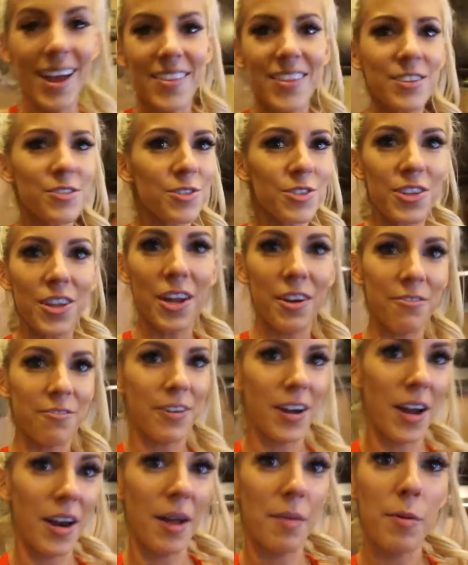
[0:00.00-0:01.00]
And this was a lot of
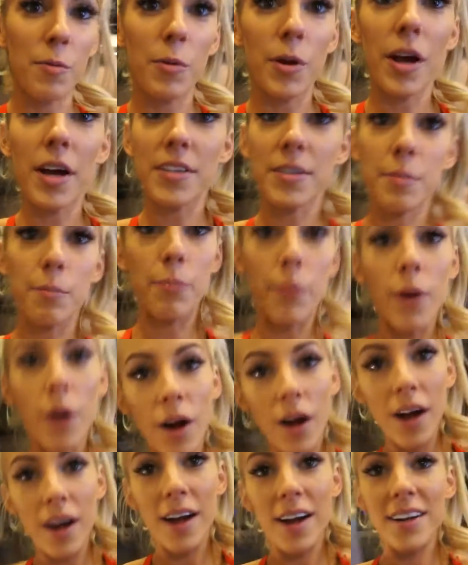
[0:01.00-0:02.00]
fun. I mean, we got to
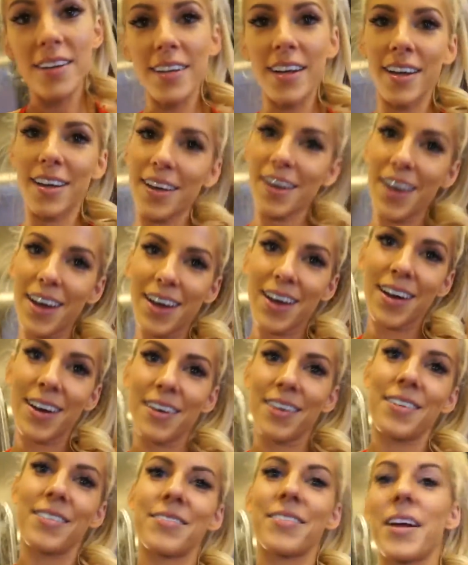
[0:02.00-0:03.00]
bond, hang
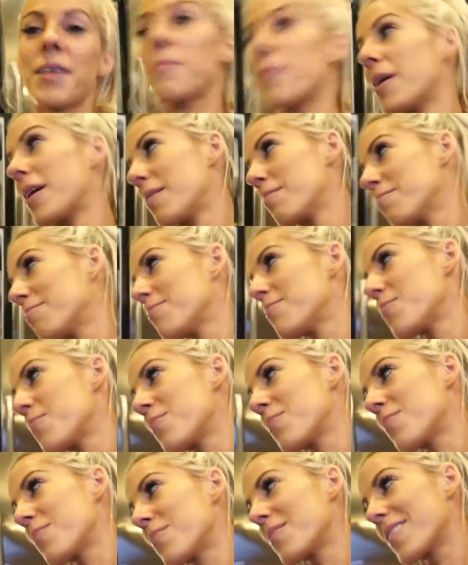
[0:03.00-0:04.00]
out, right babe?
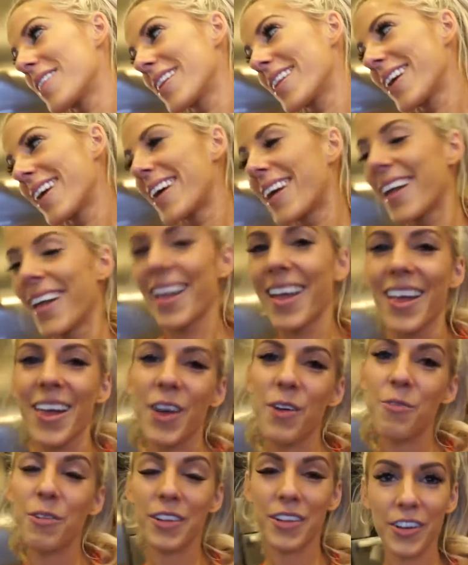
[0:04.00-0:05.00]

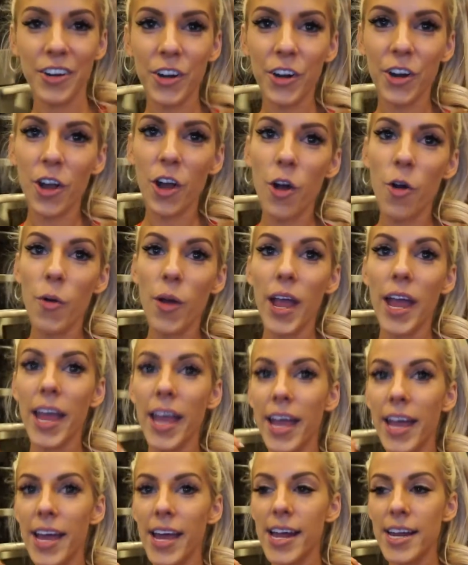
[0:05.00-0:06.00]
with Neuro,
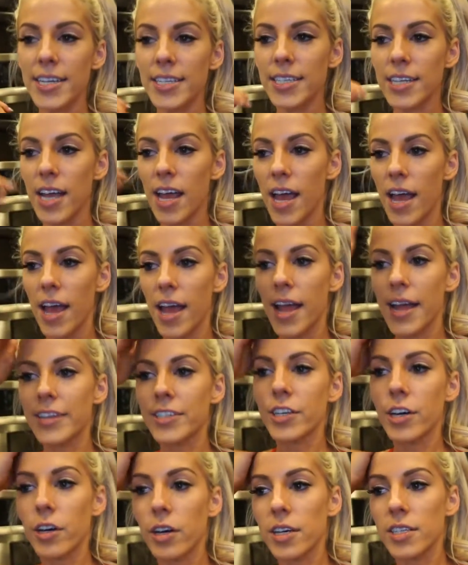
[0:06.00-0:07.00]
and it
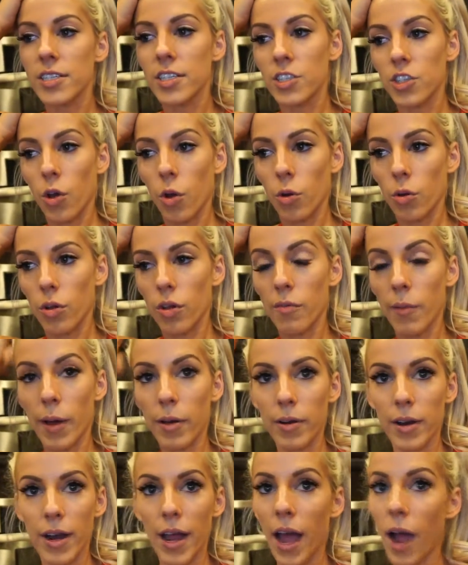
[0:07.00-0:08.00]
took us a total
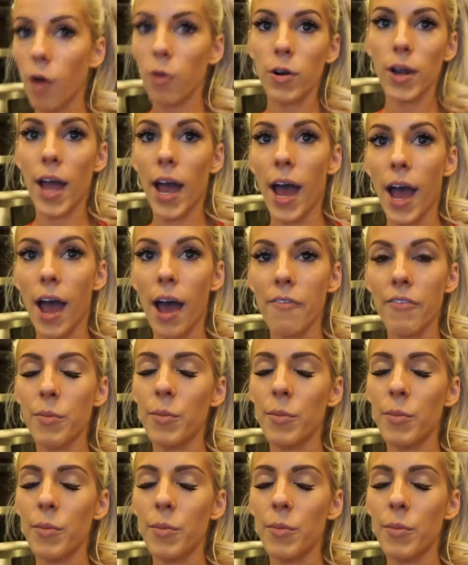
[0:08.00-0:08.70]
about an hour and a half.